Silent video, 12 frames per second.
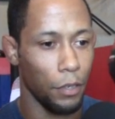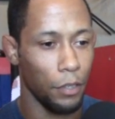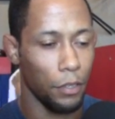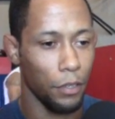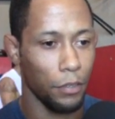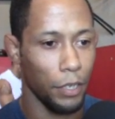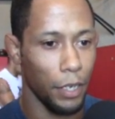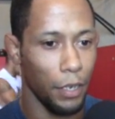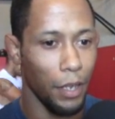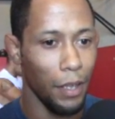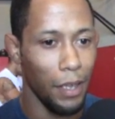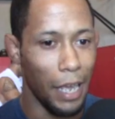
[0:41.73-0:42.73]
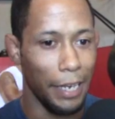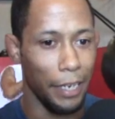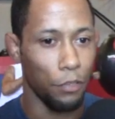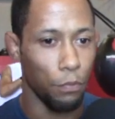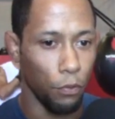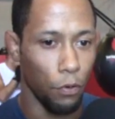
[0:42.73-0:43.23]
It's just uh, I need
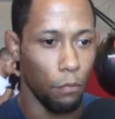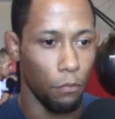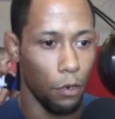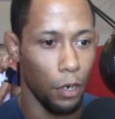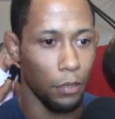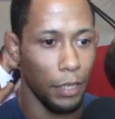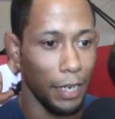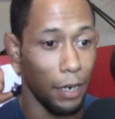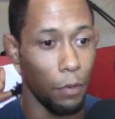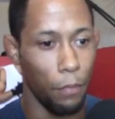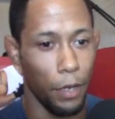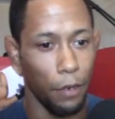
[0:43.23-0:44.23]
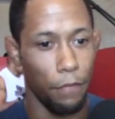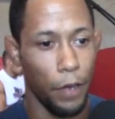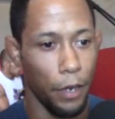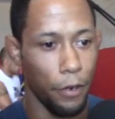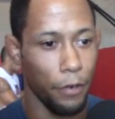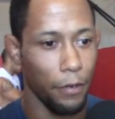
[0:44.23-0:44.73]
to prove him wrong that I'm a better
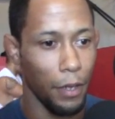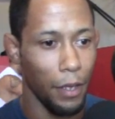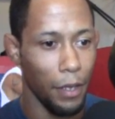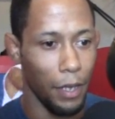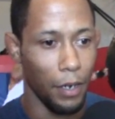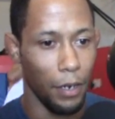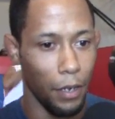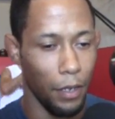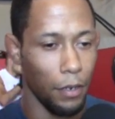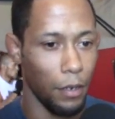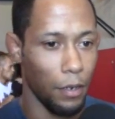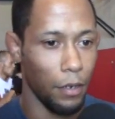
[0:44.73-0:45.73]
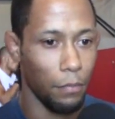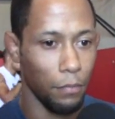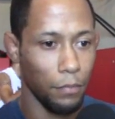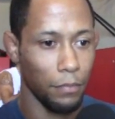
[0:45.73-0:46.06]
fighter and uh,